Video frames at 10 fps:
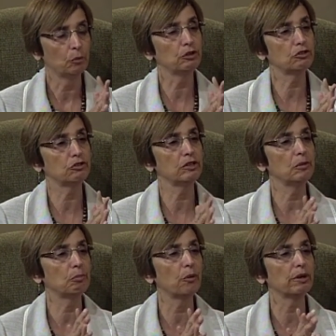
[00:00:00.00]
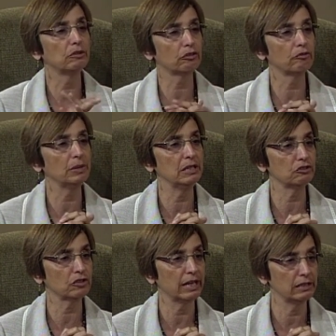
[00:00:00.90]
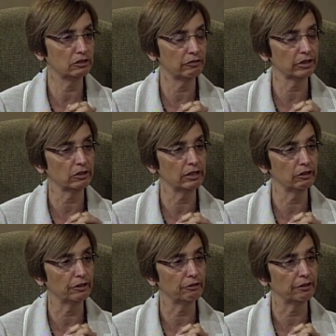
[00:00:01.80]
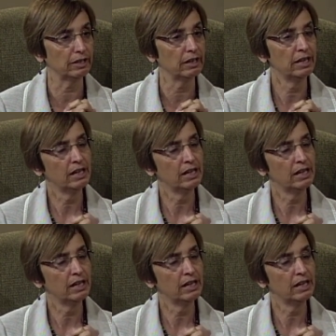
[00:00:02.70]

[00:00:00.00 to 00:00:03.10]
which is the importance of being scientifically literate.